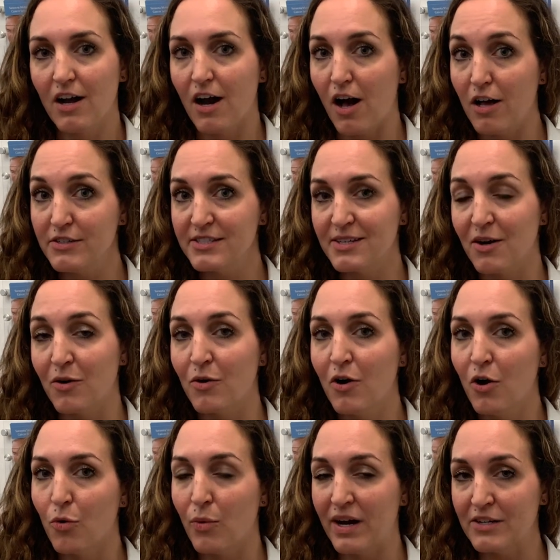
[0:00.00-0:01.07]
Also,
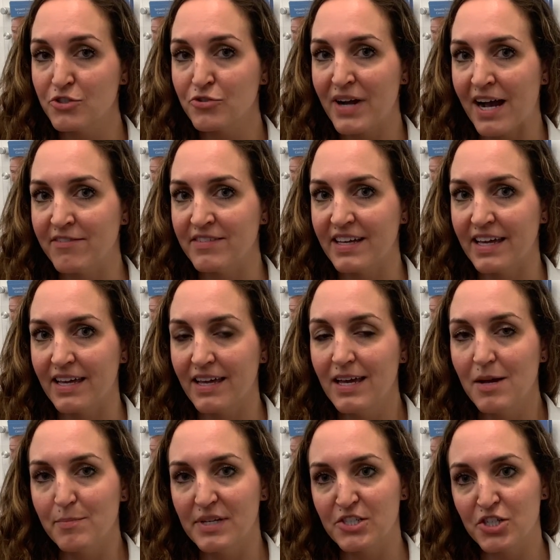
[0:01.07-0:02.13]
while traveling,
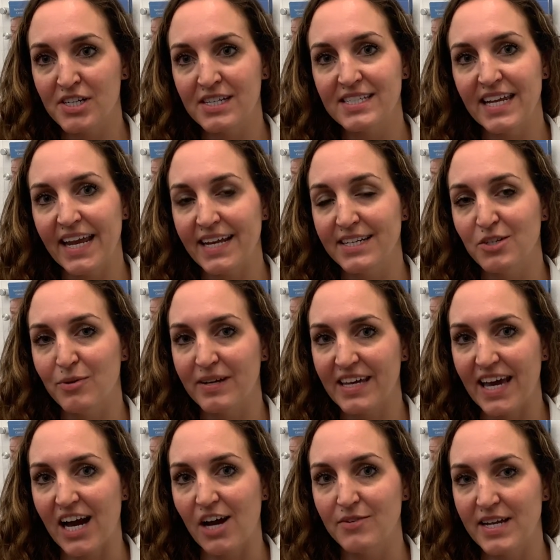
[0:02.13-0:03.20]
be sure to take into
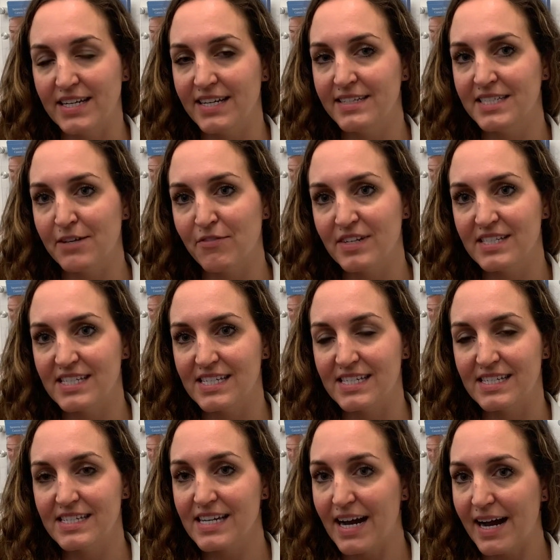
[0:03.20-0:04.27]
account any differences
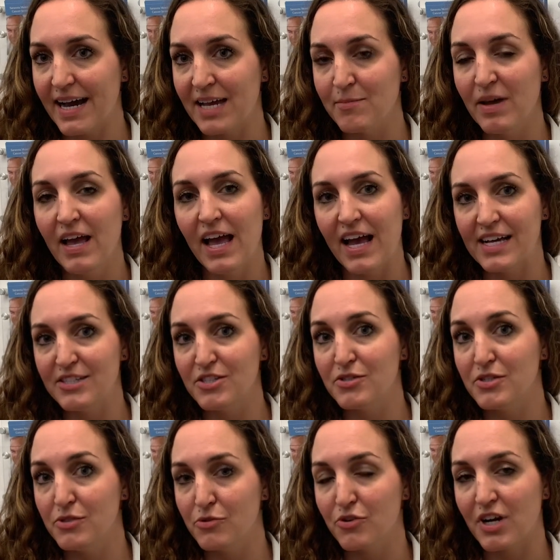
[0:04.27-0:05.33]
in time as you
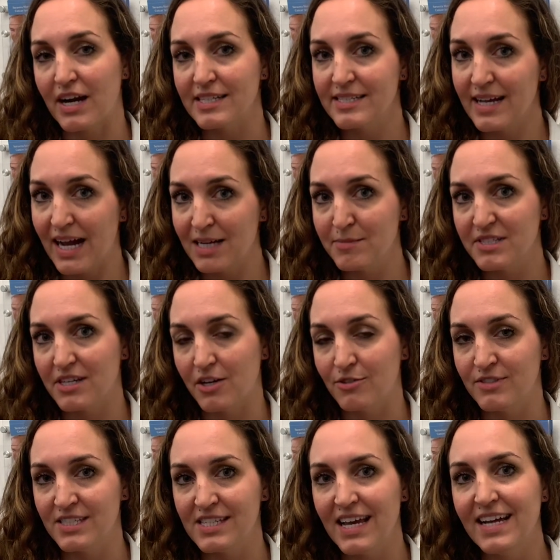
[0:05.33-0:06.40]
do cross time
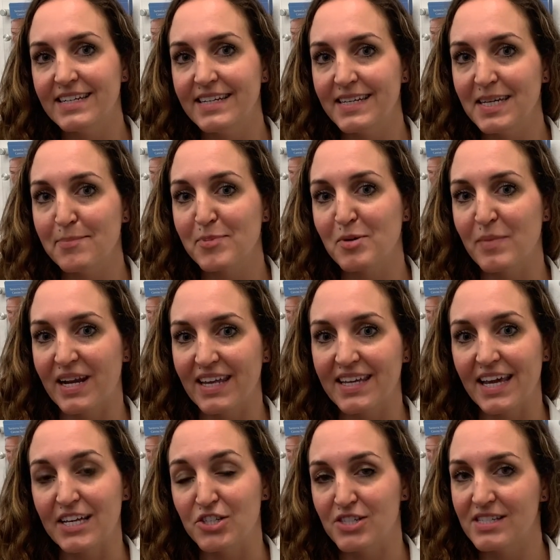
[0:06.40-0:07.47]
zones to keep your
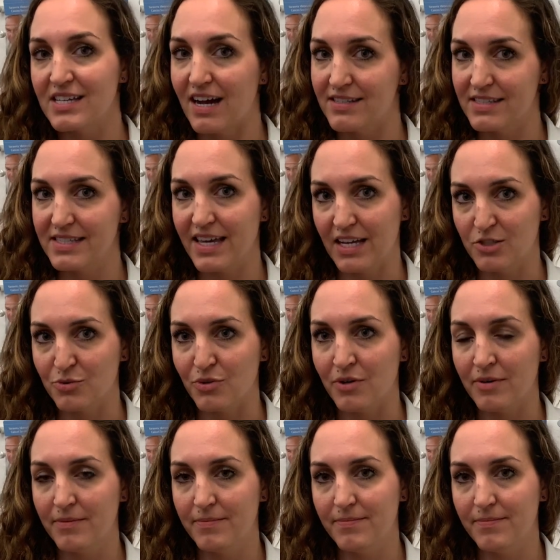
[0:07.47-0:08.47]
medications on schedule.